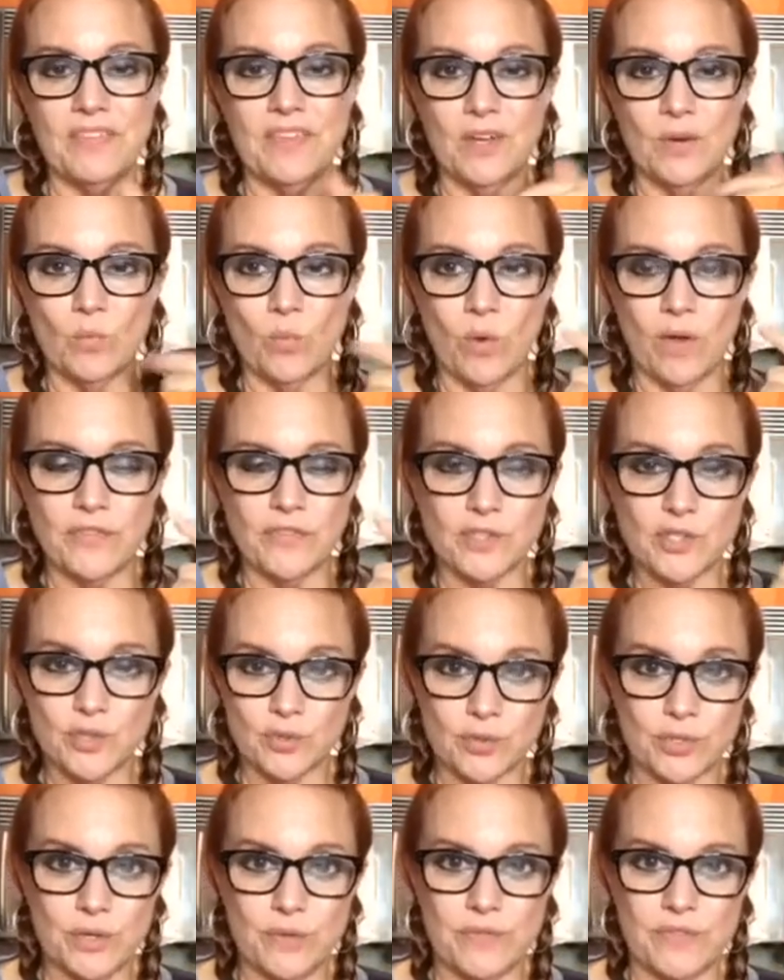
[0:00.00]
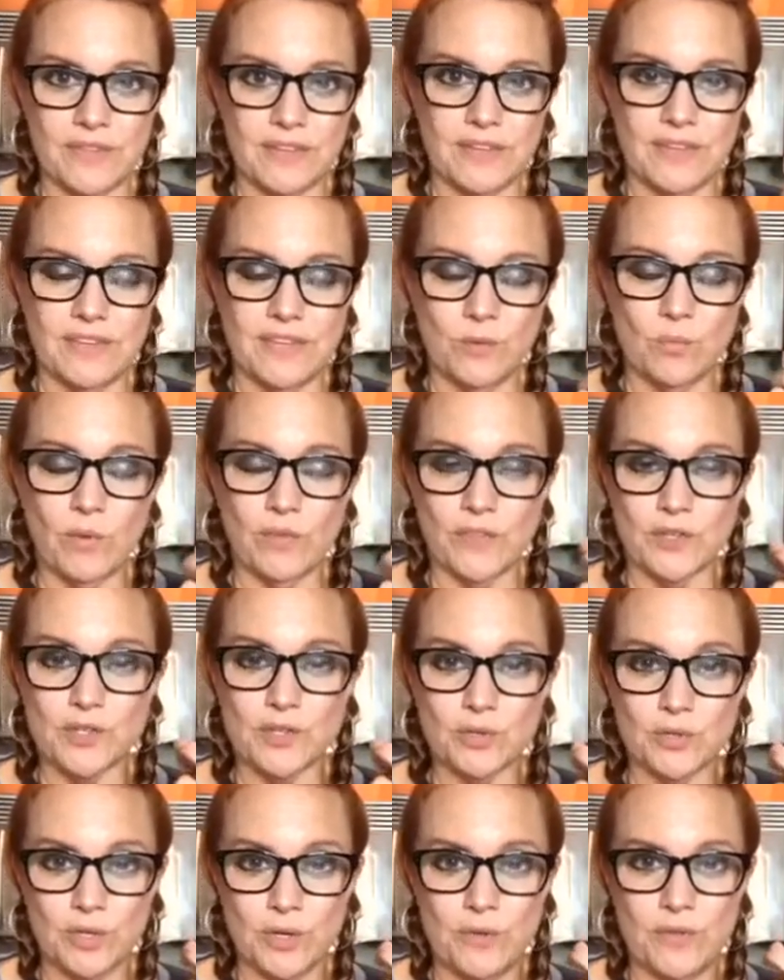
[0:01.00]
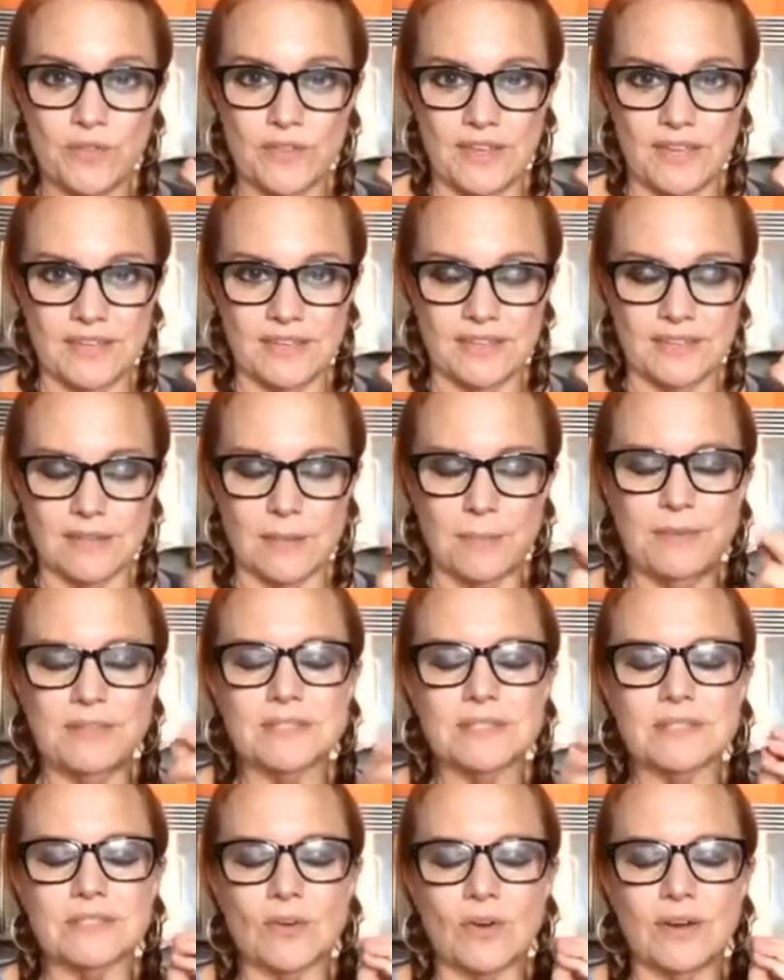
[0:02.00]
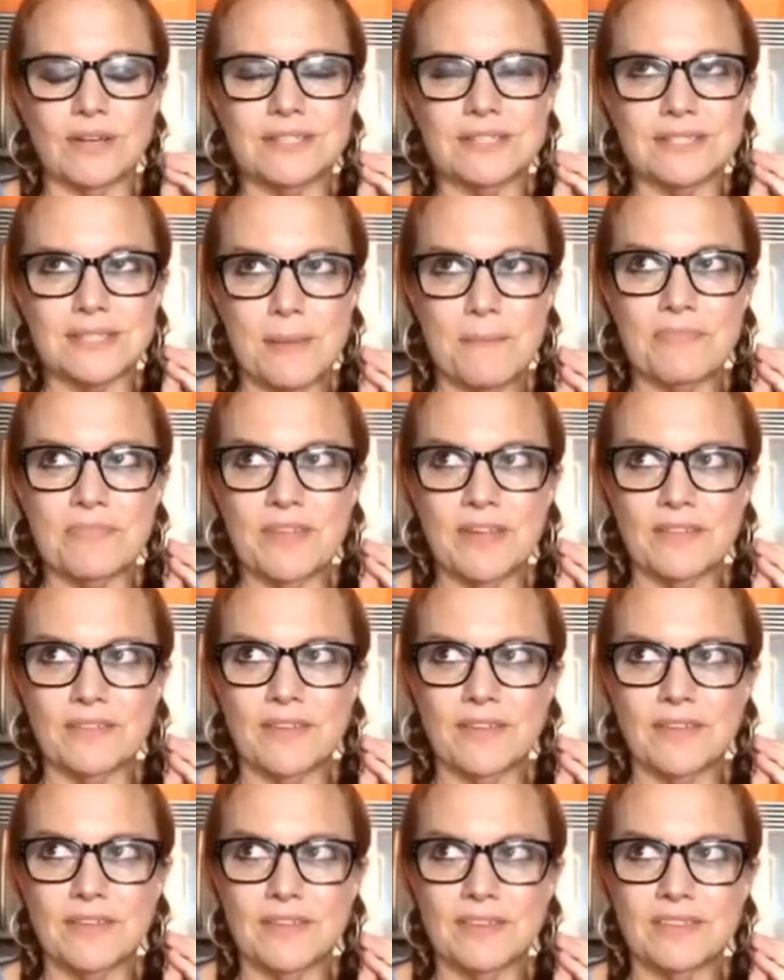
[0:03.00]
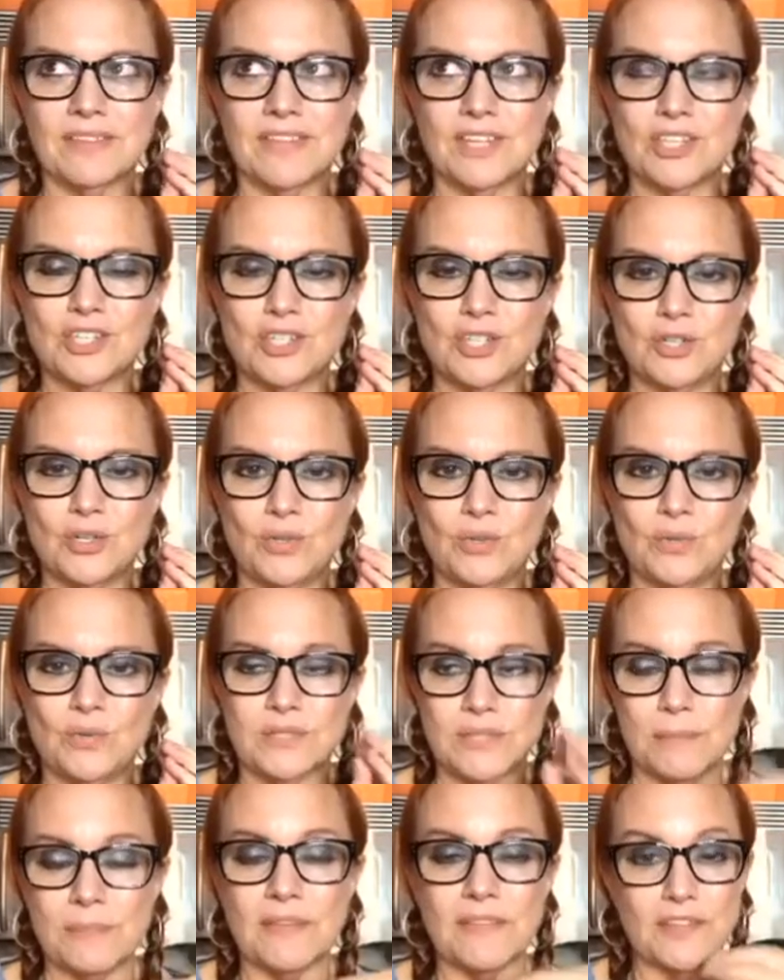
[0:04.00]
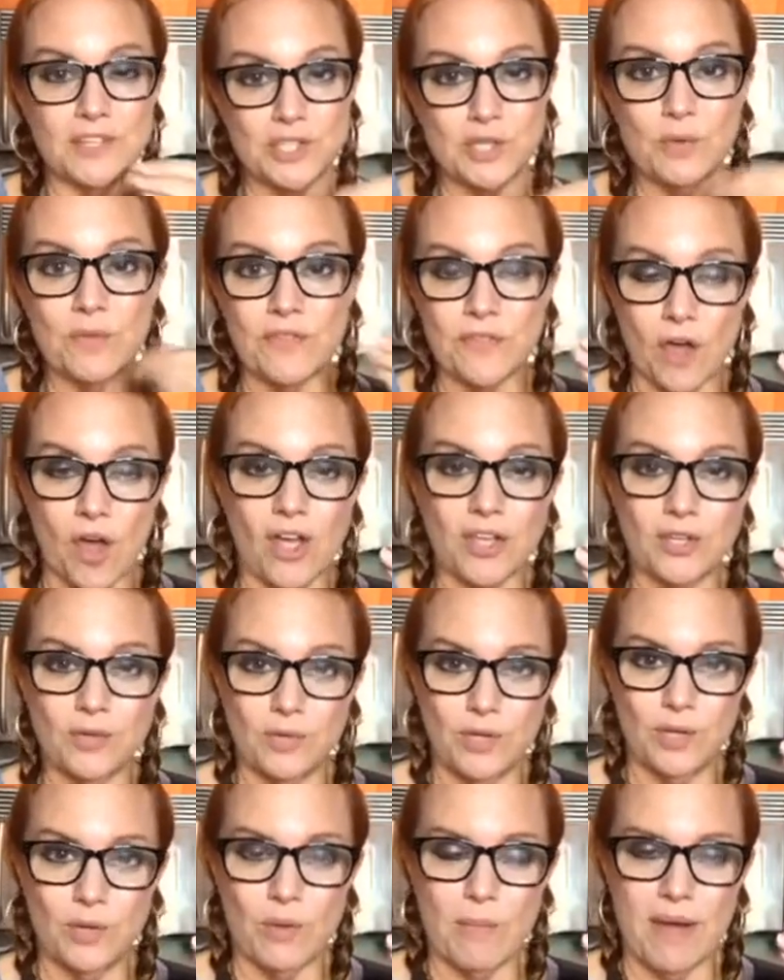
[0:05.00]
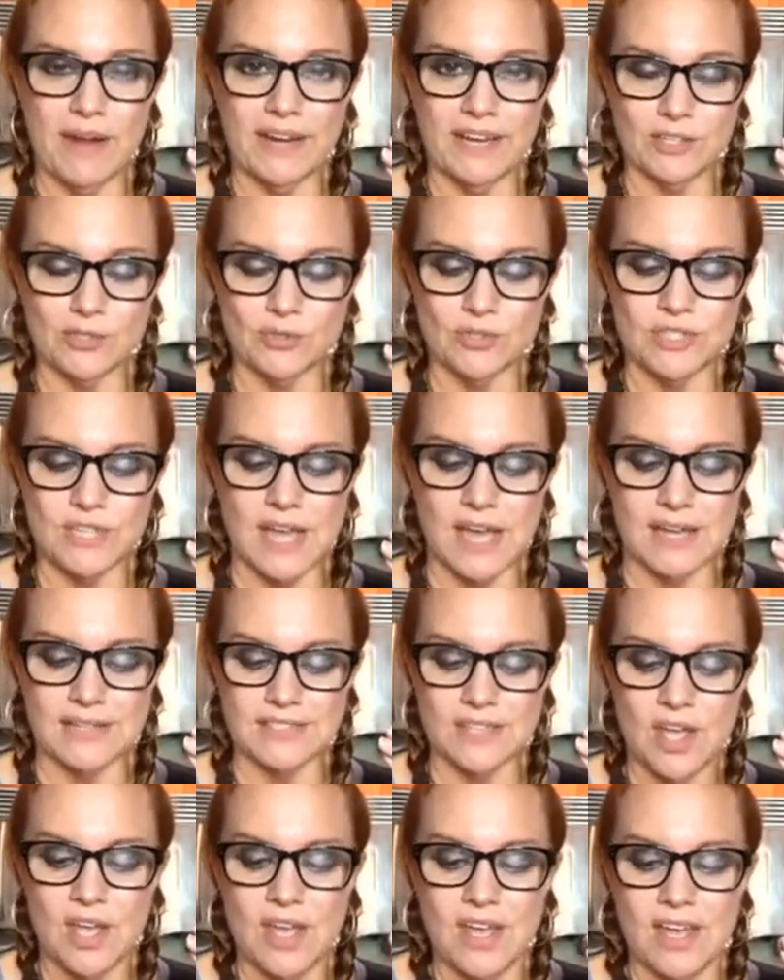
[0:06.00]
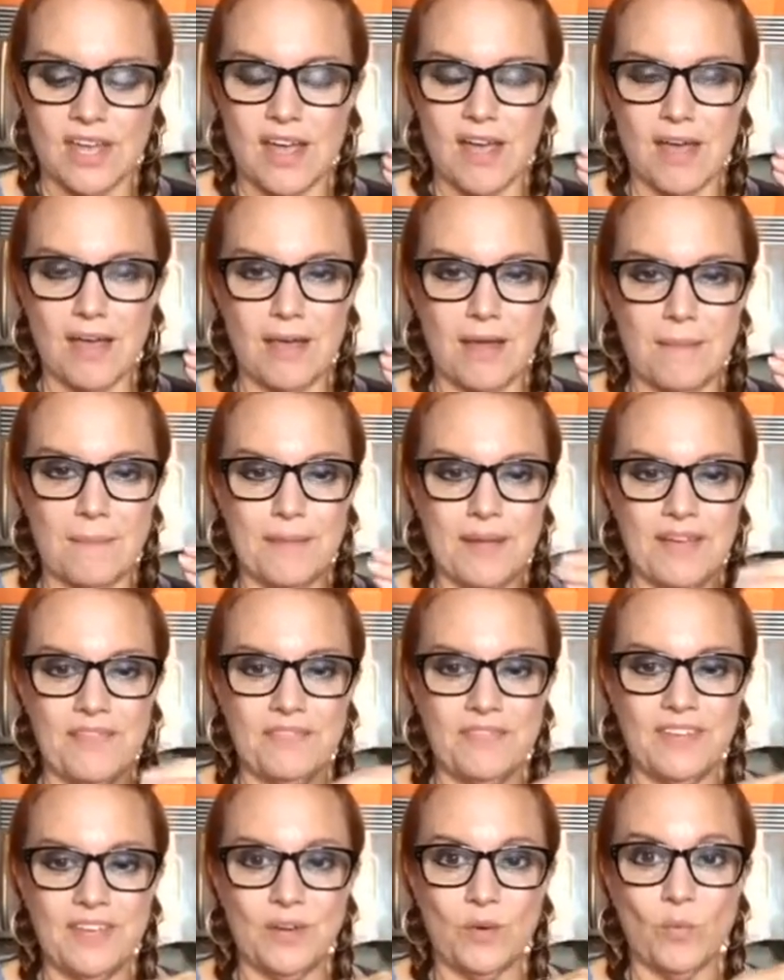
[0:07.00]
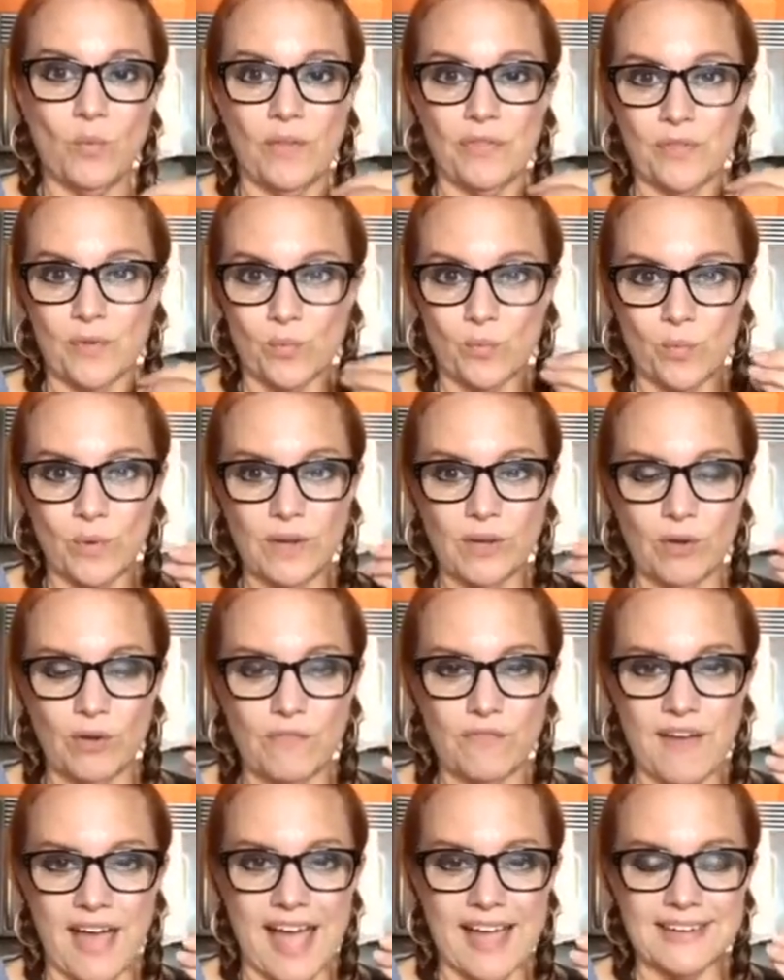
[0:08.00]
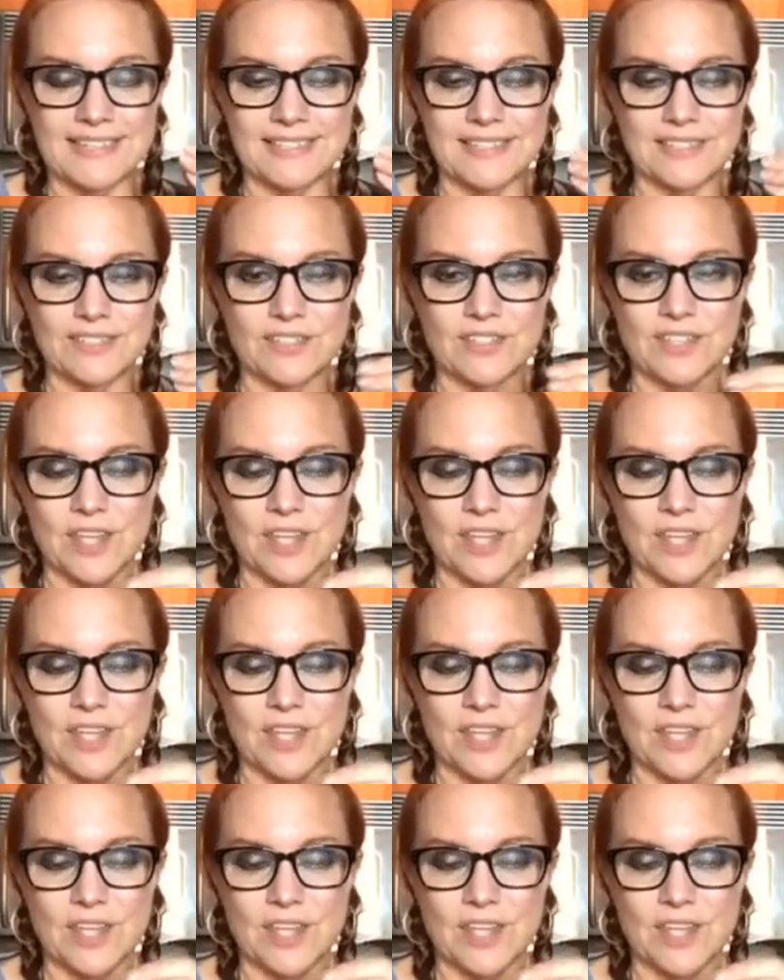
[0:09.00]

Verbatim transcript: and then what the truth, and then what the truth is. I mean, sorry, something that you something that you thought you knew about exercise um, and then what the real fact